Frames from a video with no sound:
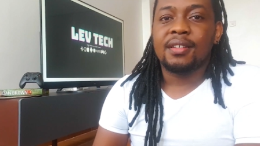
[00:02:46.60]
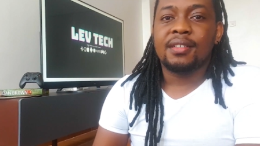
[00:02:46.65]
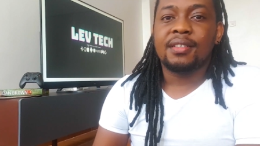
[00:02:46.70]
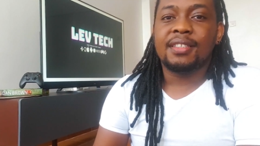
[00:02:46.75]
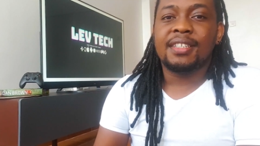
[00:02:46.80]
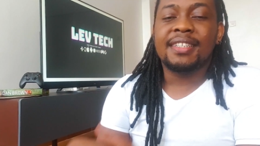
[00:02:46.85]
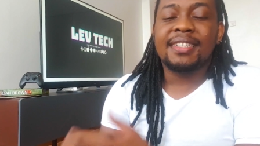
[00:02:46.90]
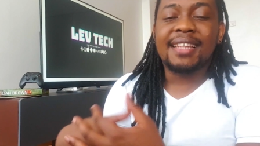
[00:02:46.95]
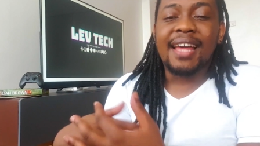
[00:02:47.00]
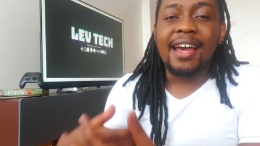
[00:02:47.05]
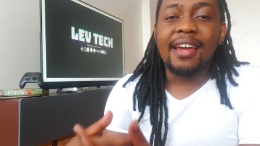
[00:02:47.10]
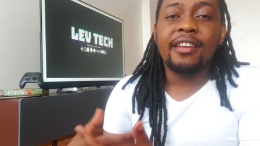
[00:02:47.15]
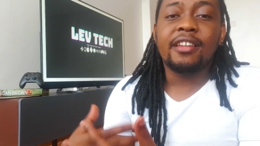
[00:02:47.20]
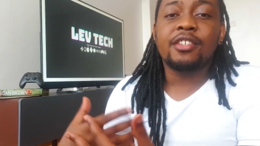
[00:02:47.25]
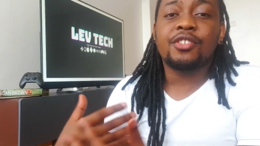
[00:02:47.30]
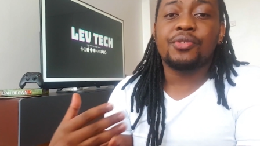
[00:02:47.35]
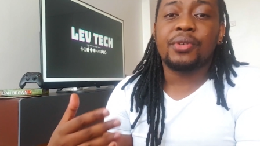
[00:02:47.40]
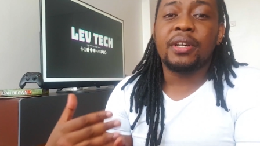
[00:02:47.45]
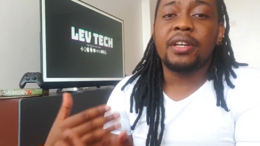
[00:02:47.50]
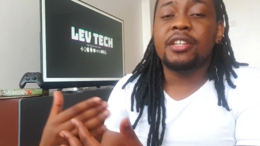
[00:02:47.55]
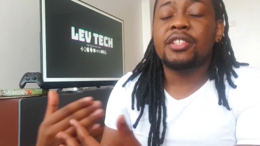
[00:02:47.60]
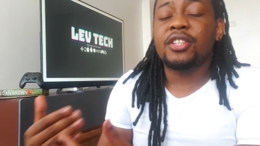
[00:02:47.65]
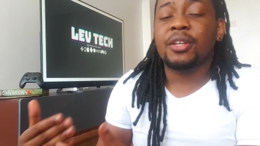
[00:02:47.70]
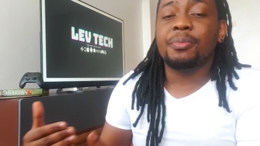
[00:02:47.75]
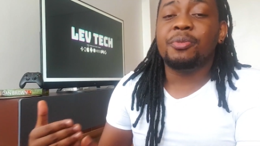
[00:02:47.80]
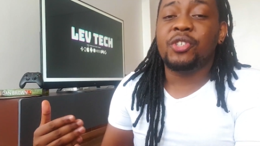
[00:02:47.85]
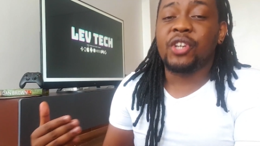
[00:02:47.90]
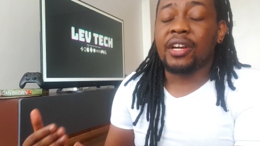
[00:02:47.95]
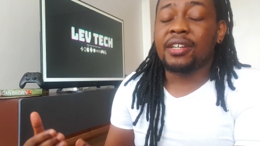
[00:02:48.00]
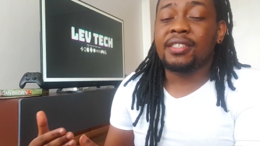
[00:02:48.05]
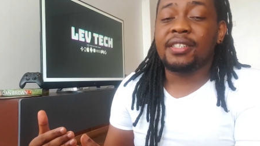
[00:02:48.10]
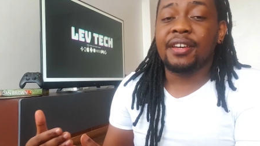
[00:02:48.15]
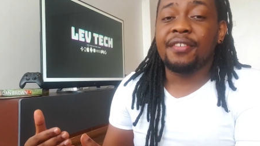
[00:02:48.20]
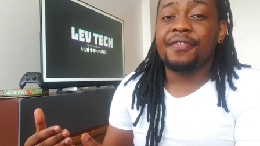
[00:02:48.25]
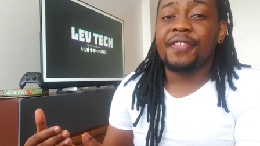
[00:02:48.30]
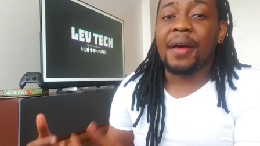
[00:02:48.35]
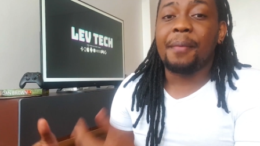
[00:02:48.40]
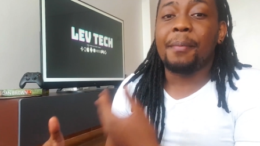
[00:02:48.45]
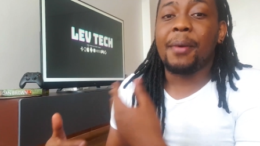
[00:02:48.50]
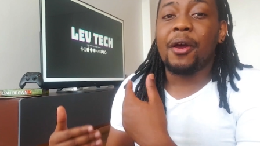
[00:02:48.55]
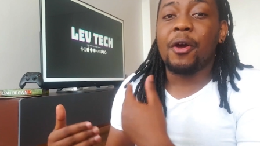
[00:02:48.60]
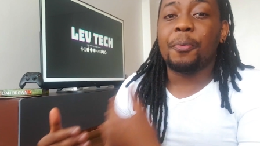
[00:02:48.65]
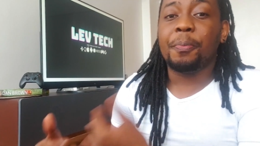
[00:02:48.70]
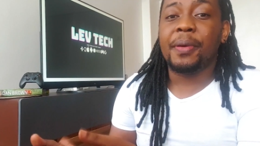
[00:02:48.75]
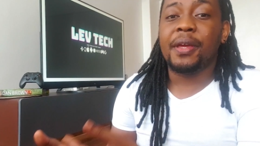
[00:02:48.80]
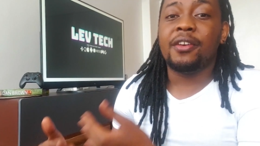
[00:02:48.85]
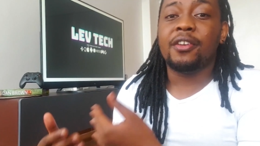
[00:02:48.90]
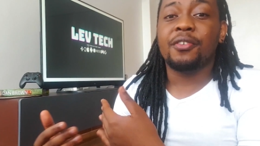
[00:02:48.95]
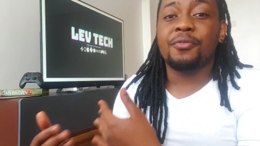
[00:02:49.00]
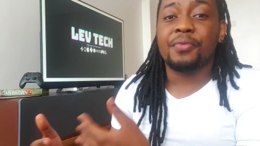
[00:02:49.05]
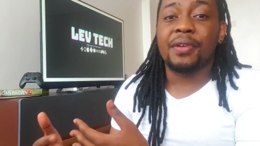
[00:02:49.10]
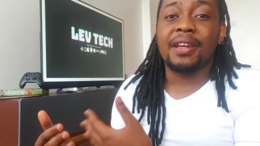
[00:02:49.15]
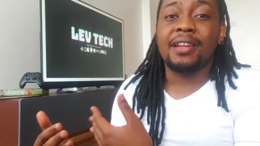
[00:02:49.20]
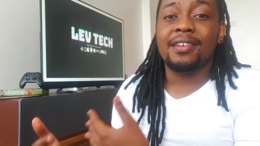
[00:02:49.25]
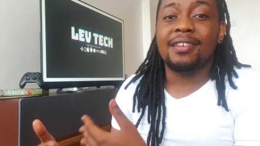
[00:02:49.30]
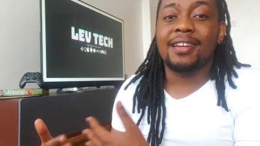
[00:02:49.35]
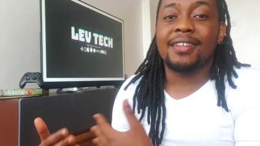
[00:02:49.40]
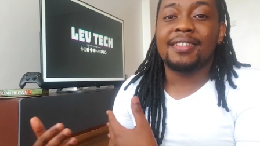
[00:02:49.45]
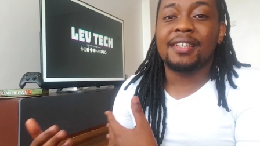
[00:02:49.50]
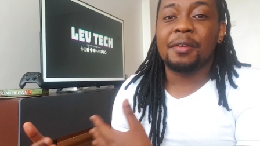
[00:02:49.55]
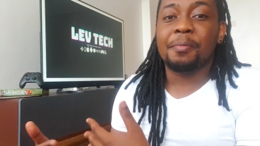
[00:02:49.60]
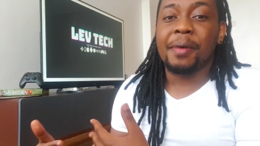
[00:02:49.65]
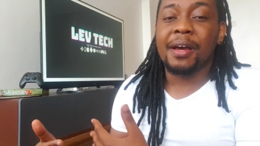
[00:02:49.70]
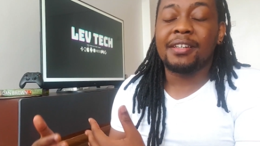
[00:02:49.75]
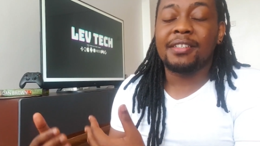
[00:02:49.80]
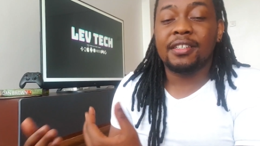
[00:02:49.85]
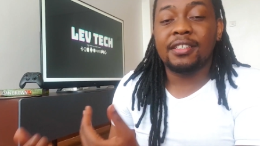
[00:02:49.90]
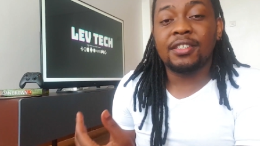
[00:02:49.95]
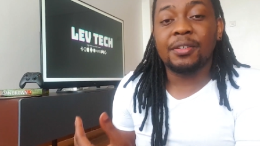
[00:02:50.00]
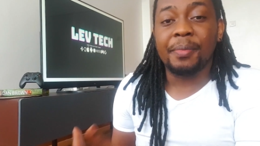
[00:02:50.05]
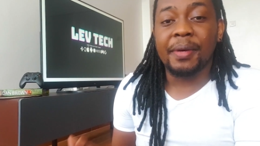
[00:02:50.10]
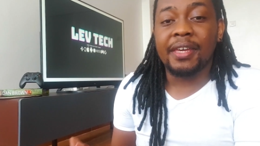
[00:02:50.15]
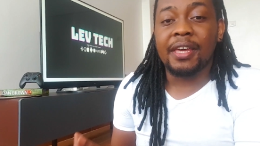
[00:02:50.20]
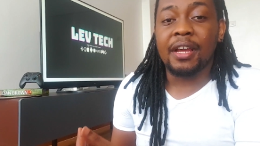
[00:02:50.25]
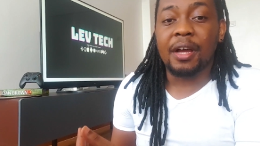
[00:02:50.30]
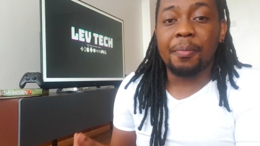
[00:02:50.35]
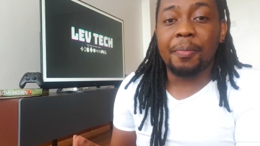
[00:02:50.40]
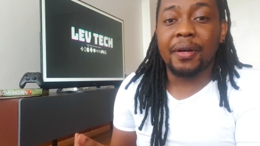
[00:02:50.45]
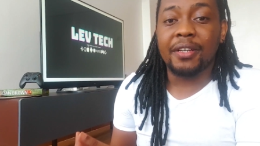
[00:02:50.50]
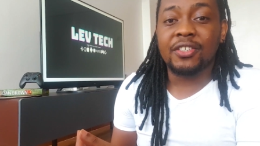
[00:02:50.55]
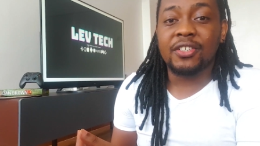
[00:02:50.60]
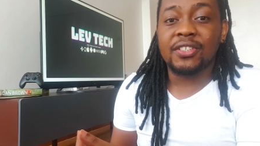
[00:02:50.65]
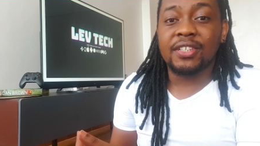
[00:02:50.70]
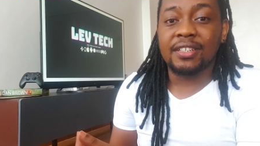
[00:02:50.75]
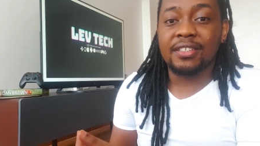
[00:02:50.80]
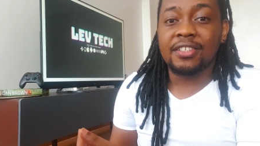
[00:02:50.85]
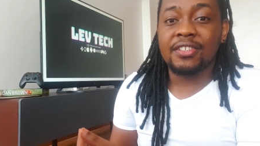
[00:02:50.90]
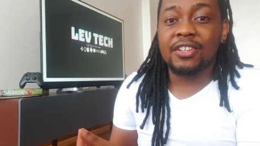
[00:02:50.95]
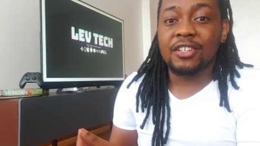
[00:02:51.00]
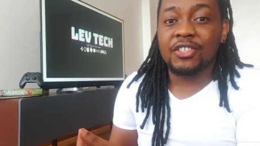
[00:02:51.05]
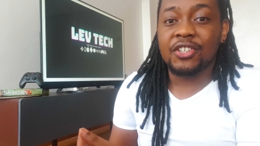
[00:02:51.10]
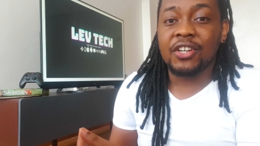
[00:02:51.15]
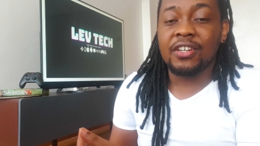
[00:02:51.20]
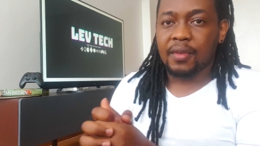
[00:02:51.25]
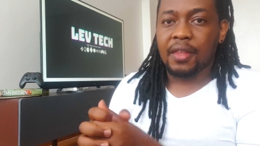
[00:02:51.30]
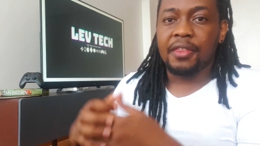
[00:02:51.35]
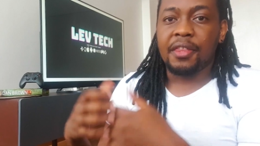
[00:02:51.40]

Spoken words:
Design is really subjective, that my opinion really doesn't matter into making a purchasing decision.